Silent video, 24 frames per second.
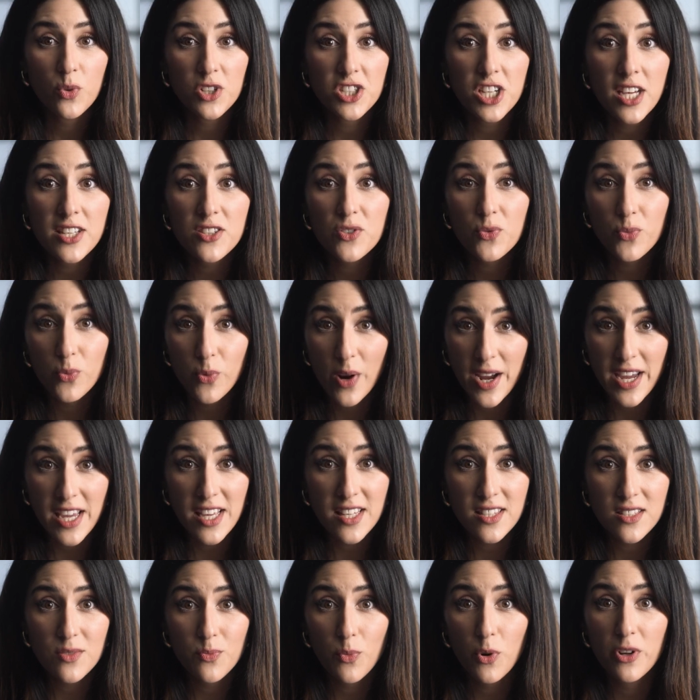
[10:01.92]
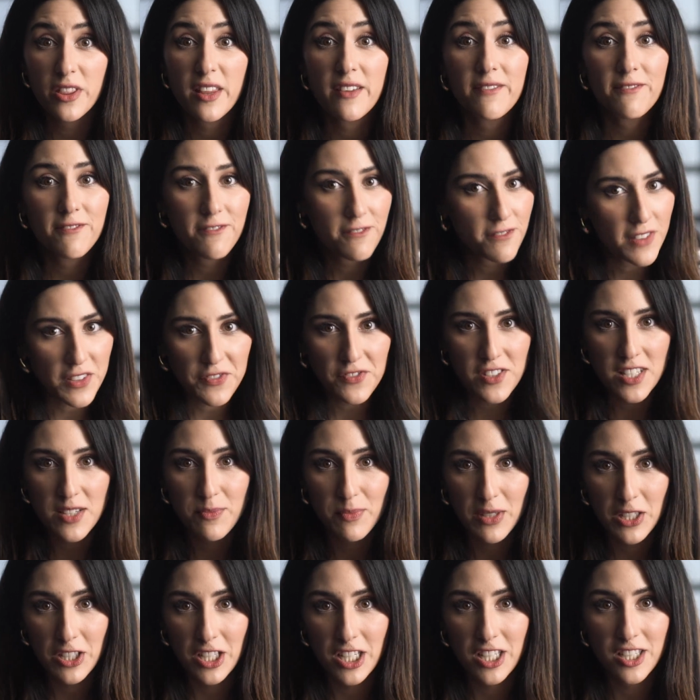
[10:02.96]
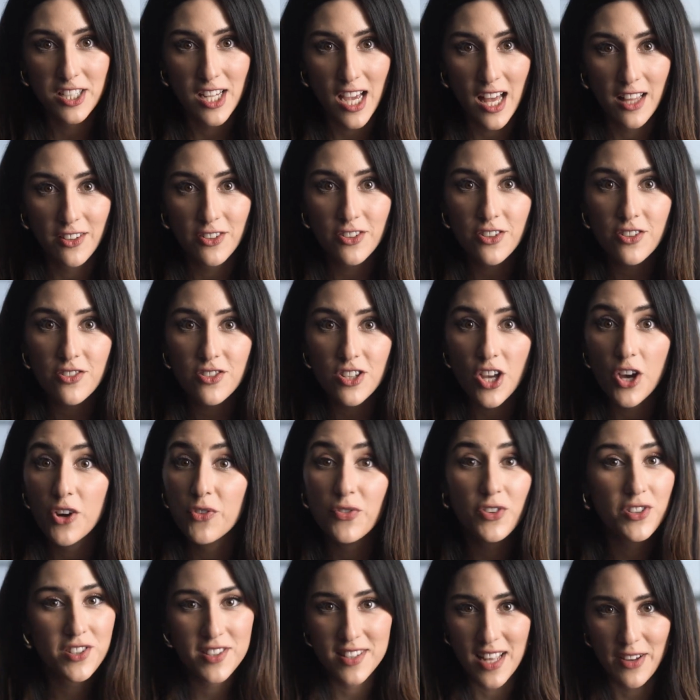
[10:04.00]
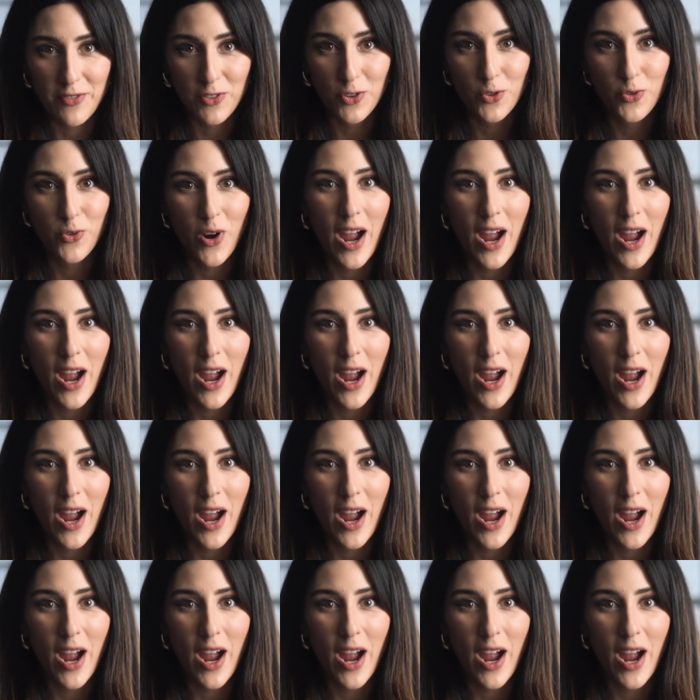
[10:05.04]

which has raised more than $50 million over several